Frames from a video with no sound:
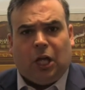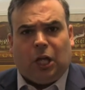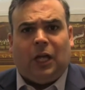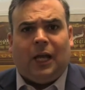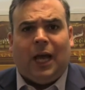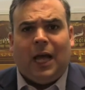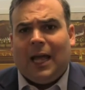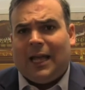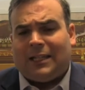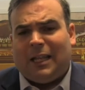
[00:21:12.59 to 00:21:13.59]
here
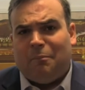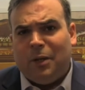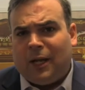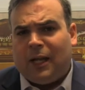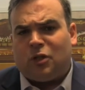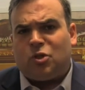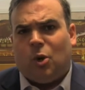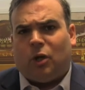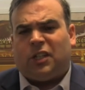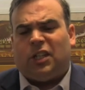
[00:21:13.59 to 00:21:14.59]
at the
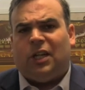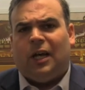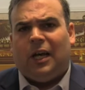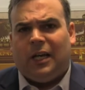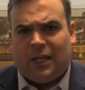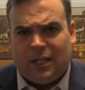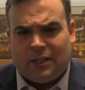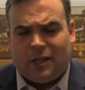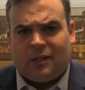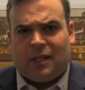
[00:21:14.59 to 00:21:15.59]
Birgersgatan
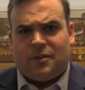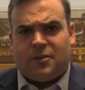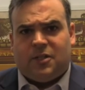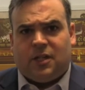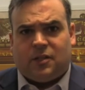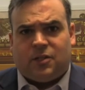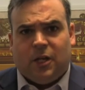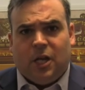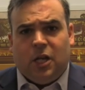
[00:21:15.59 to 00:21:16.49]
106.